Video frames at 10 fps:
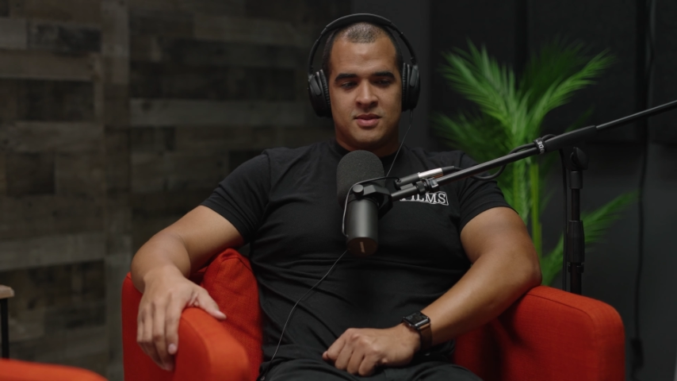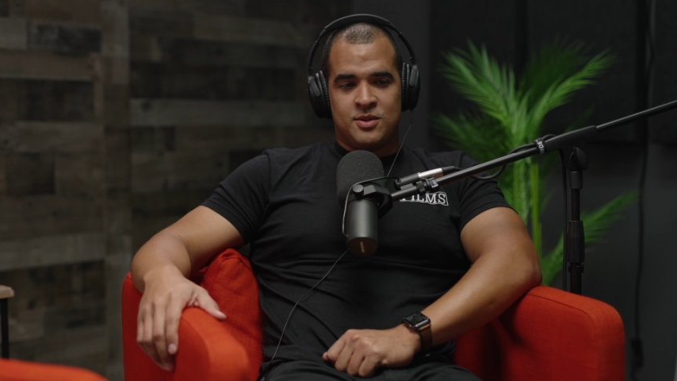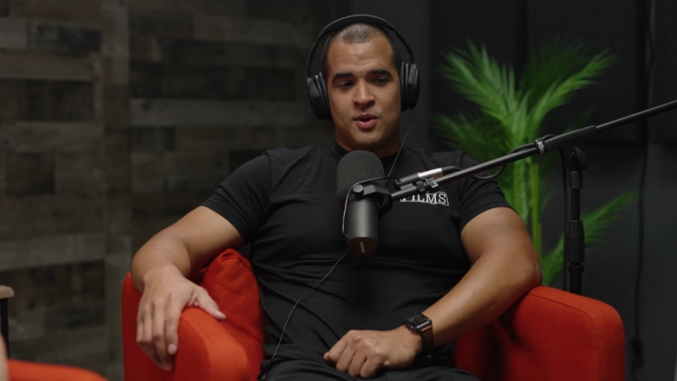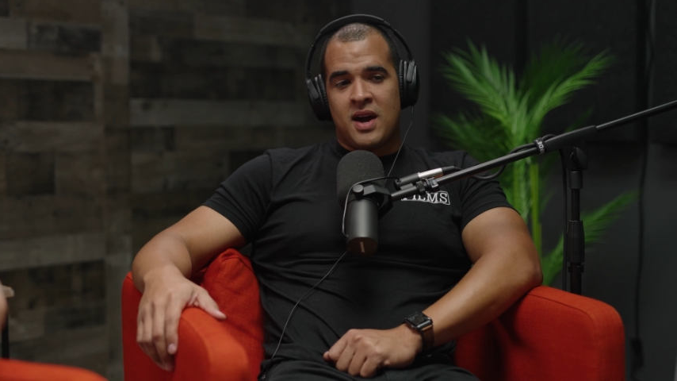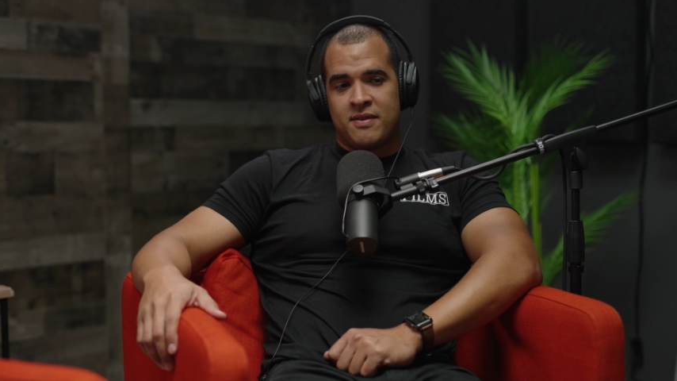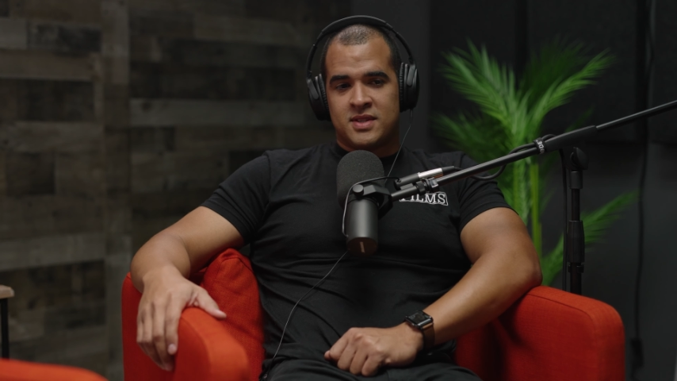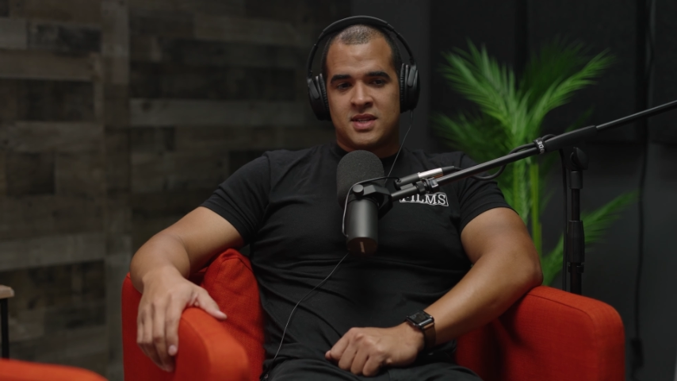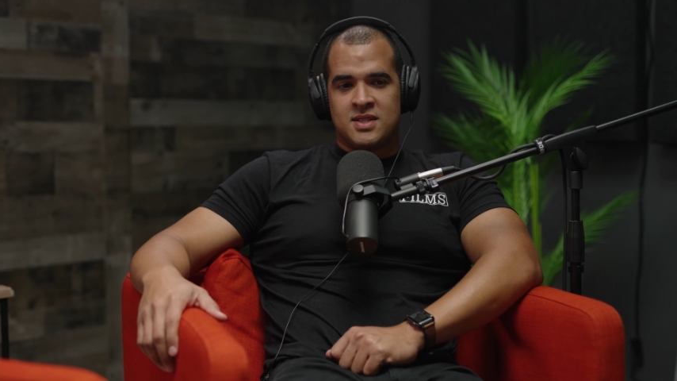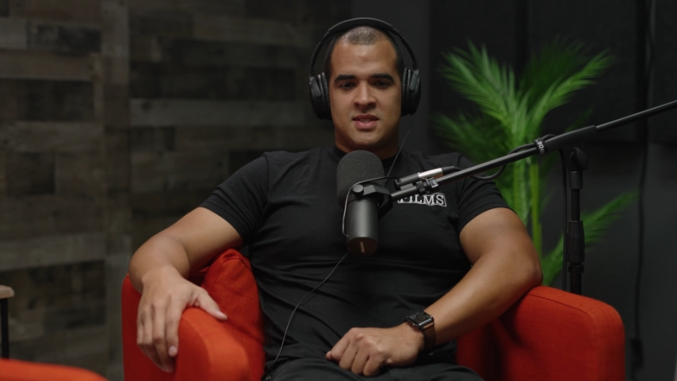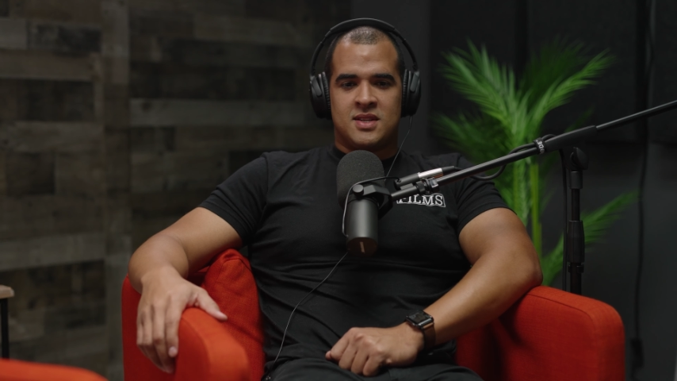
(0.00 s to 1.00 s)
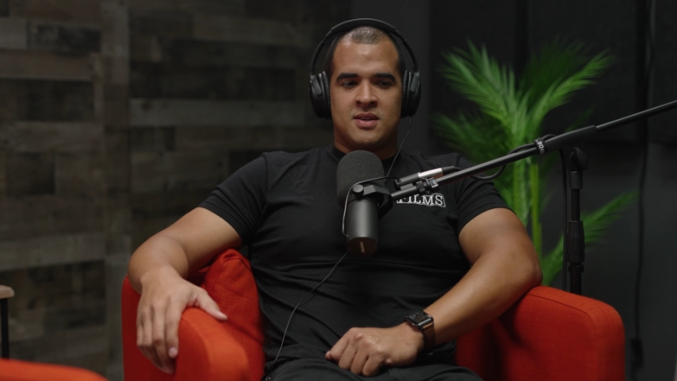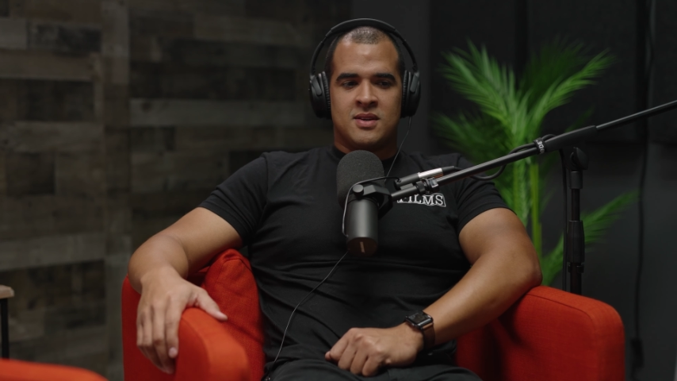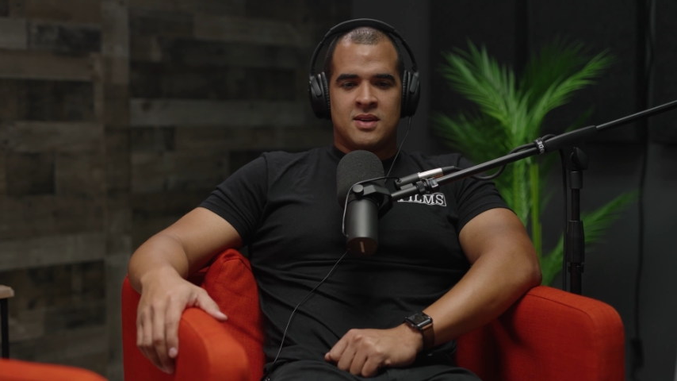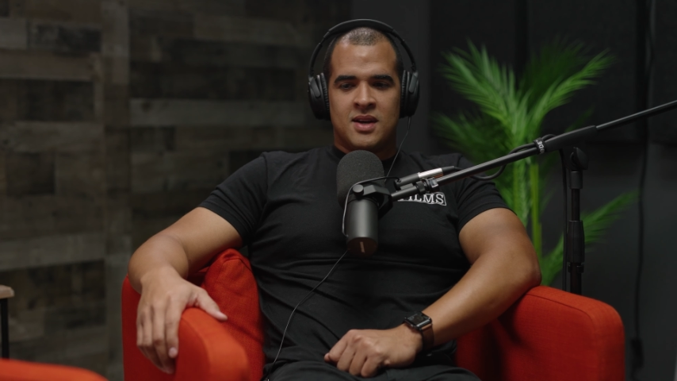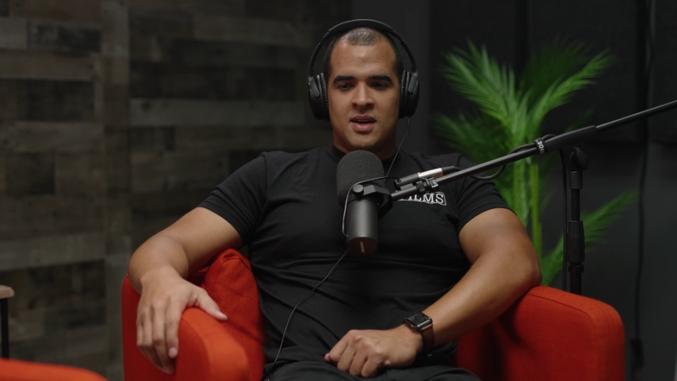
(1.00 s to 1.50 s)
you have to
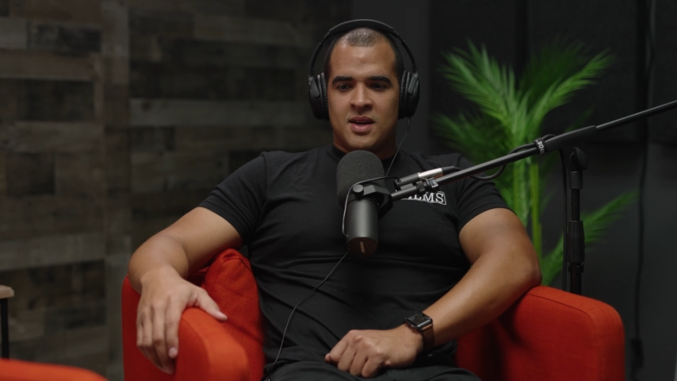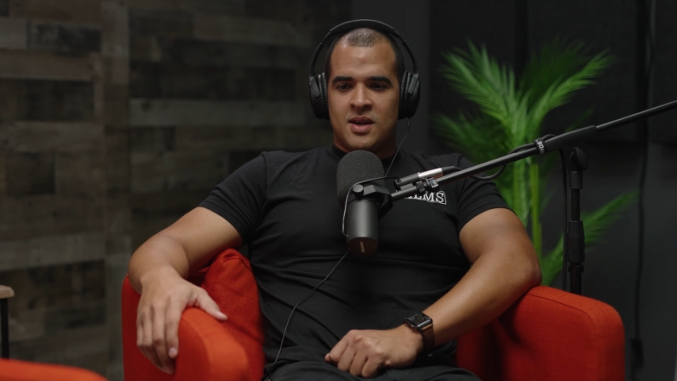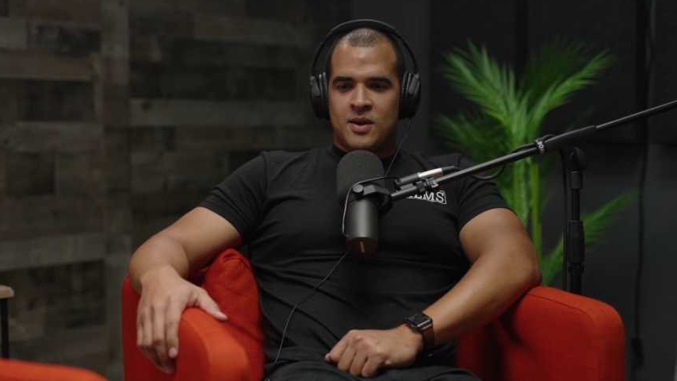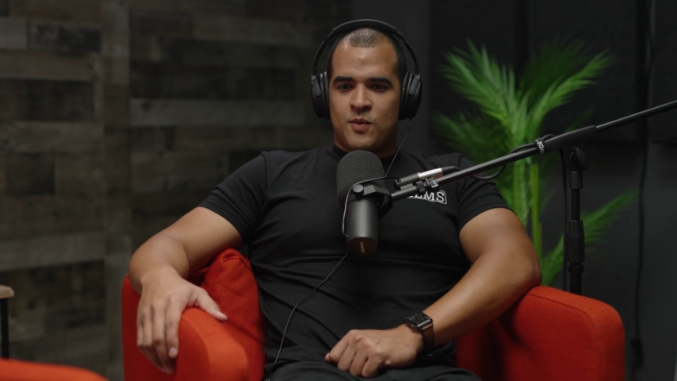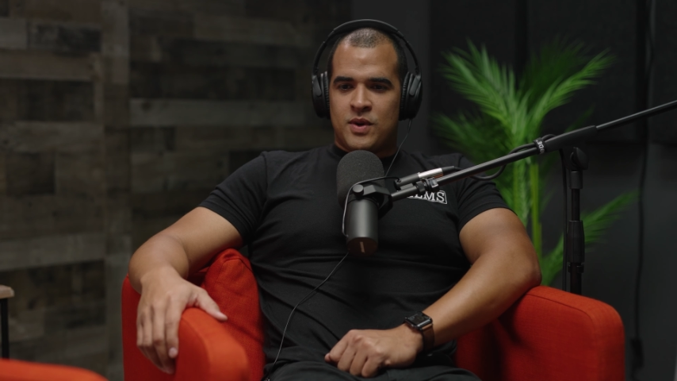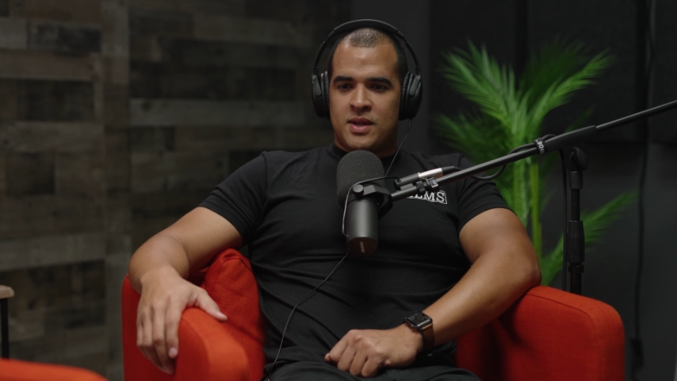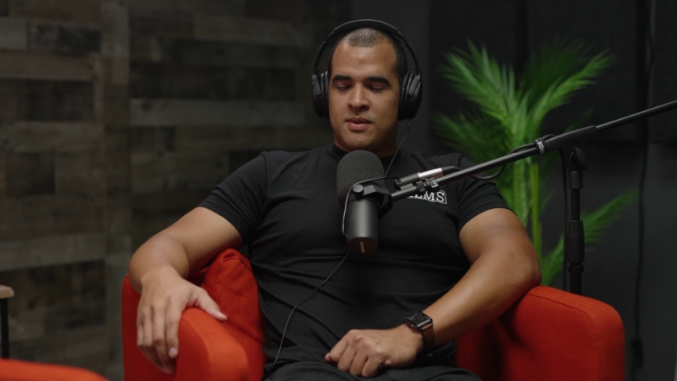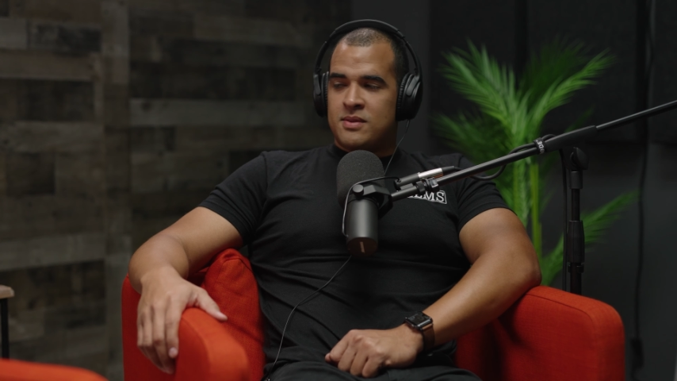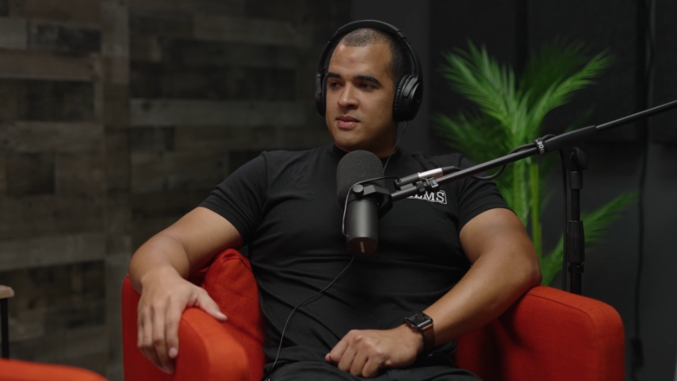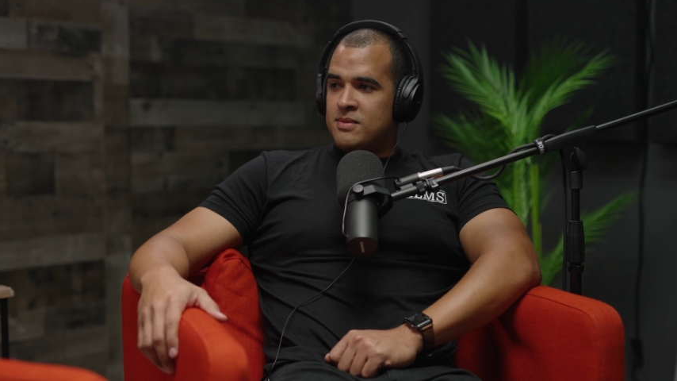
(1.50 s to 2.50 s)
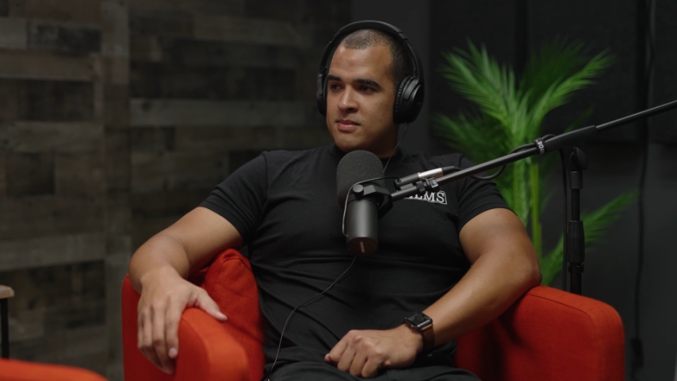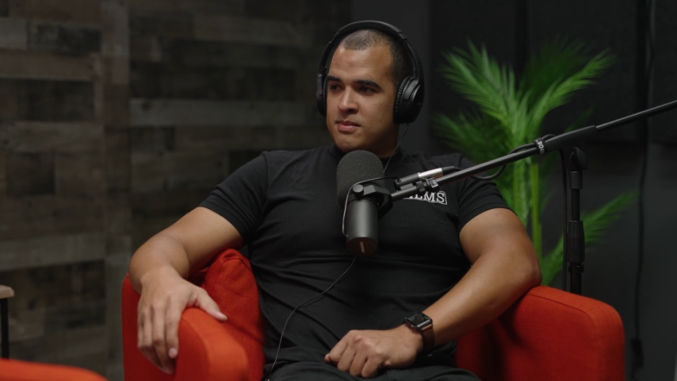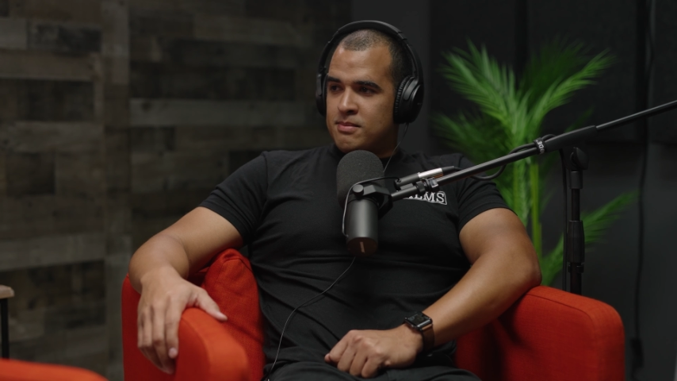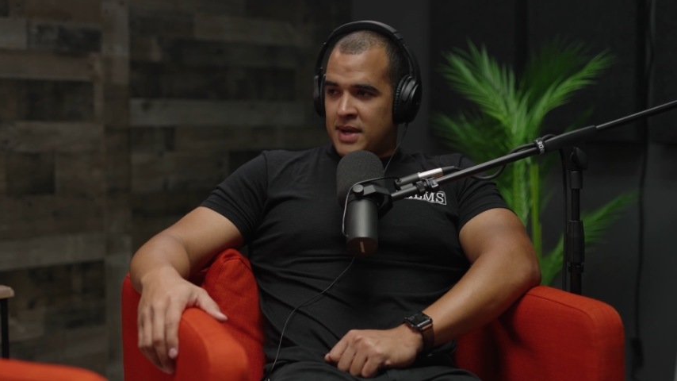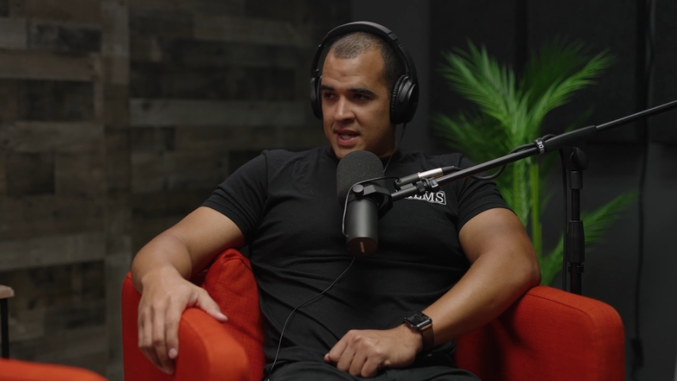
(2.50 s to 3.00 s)
consider when
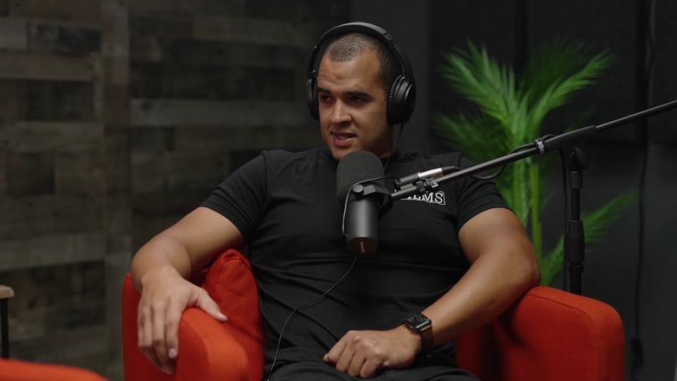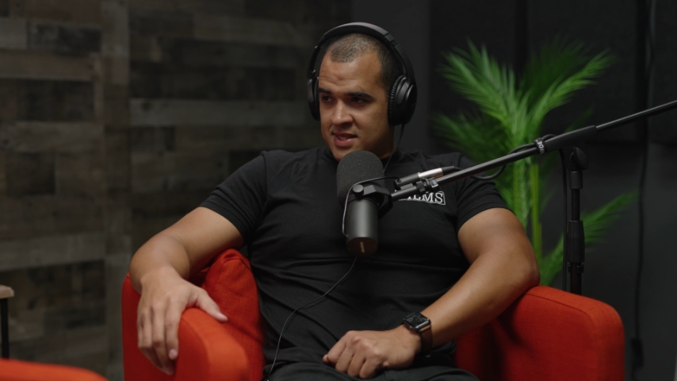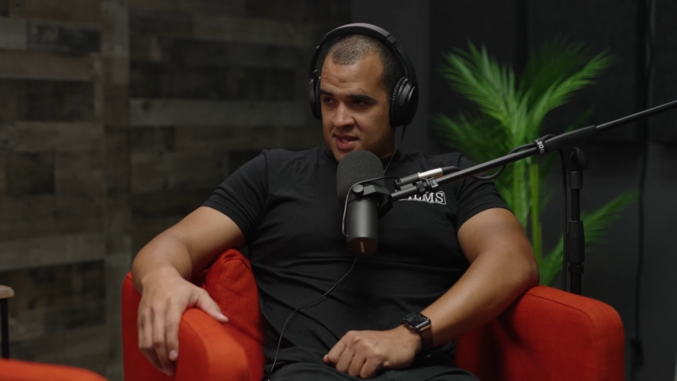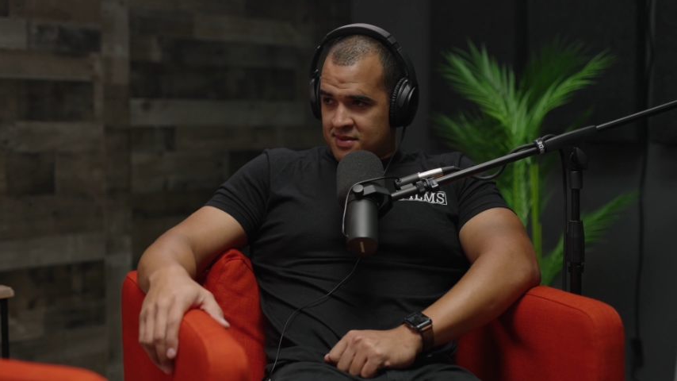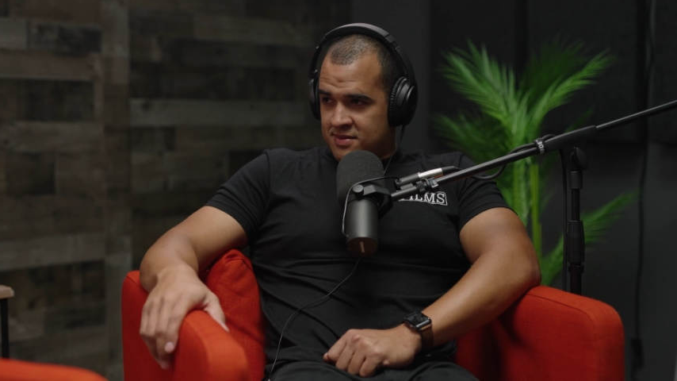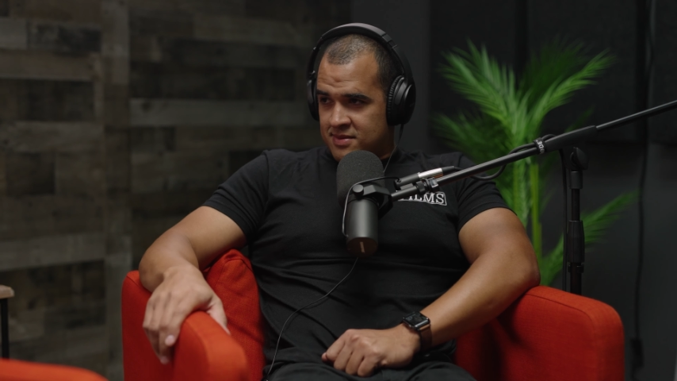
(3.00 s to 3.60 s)
buying stuff."